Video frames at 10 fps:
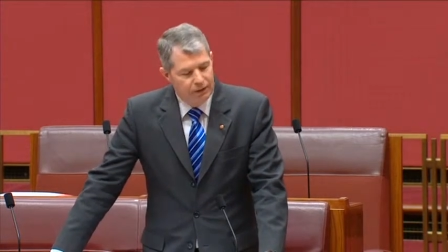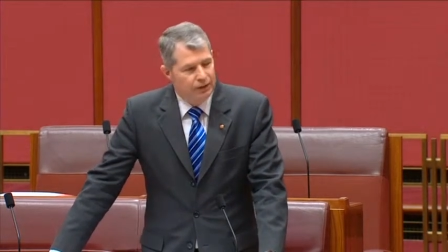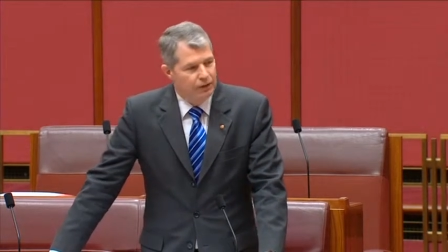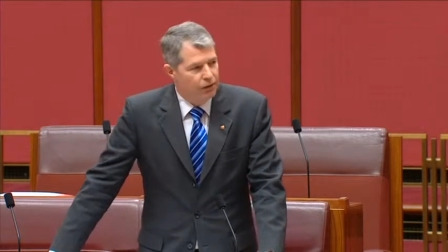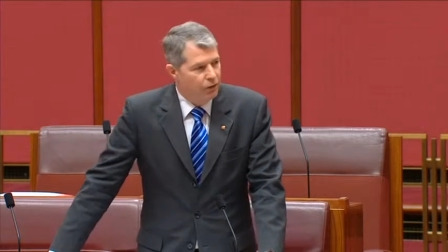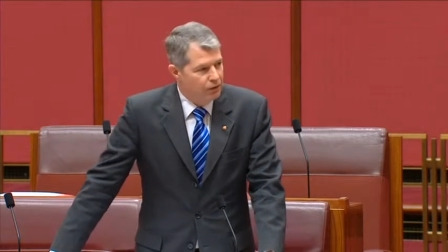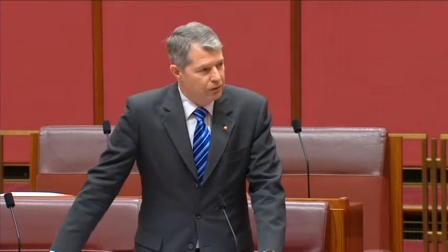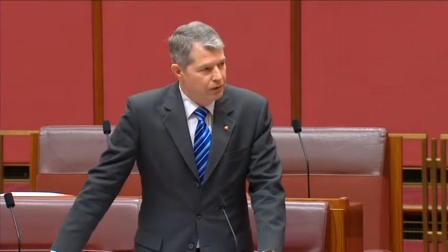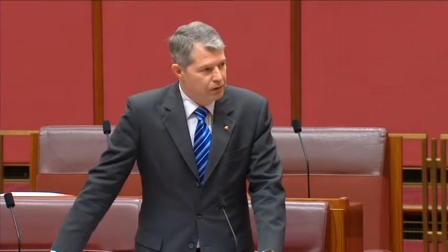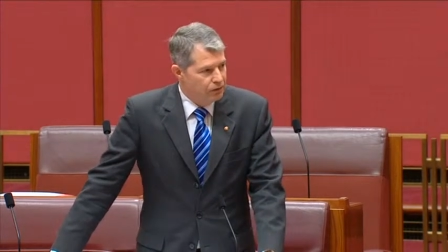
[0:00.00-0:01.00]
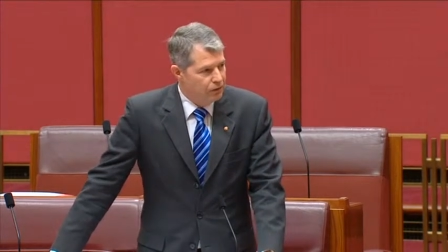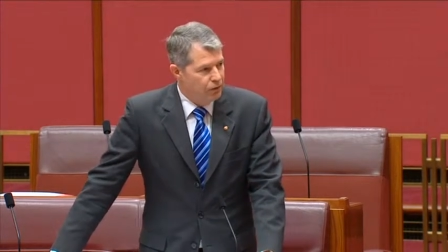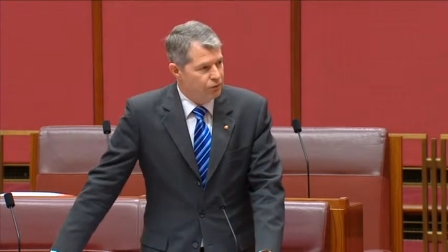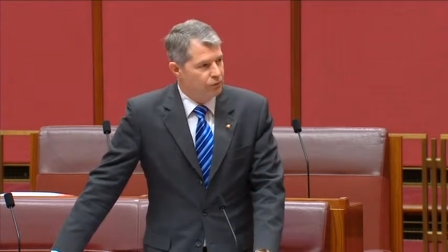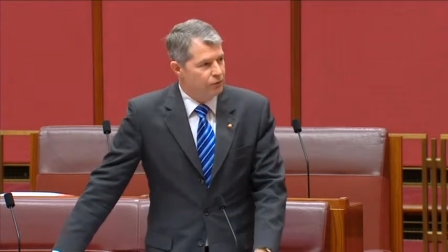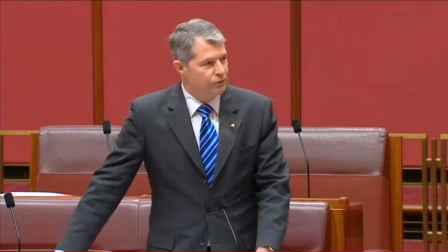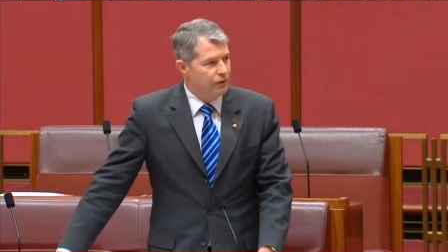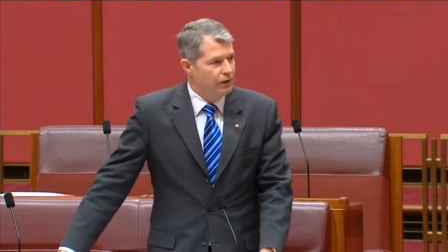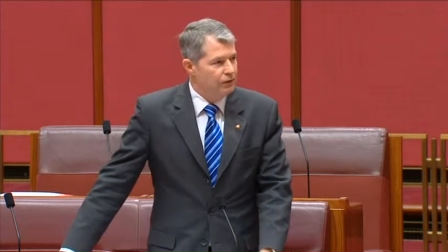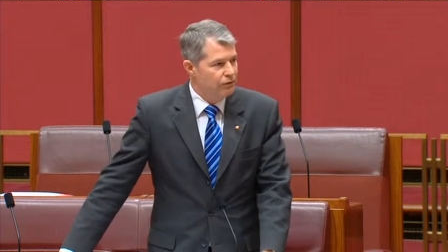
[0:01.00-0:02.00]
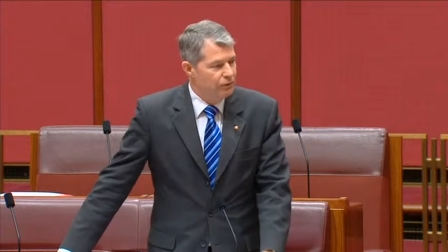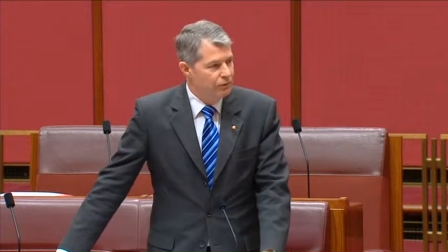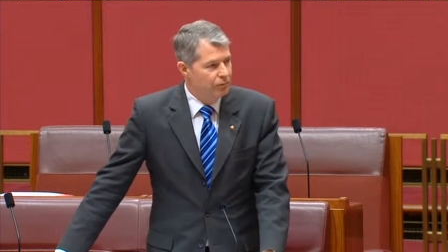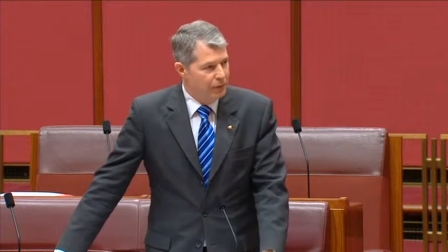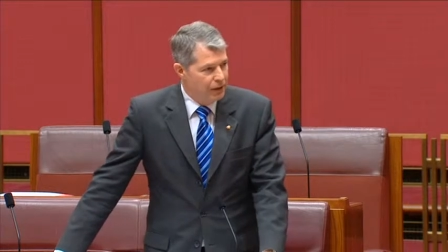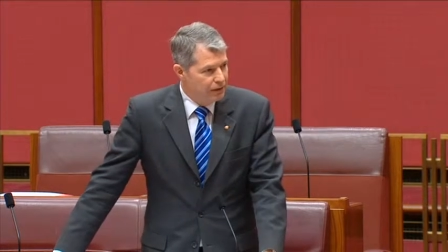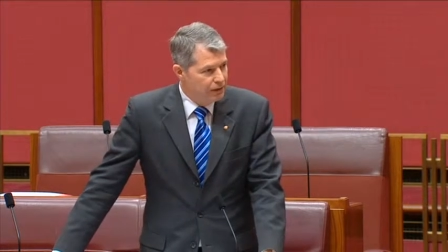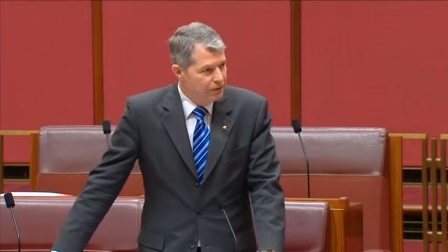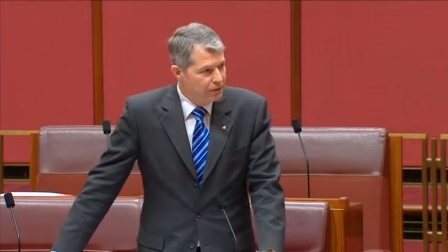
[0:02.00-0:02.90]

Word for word: Uh, on the international stage in May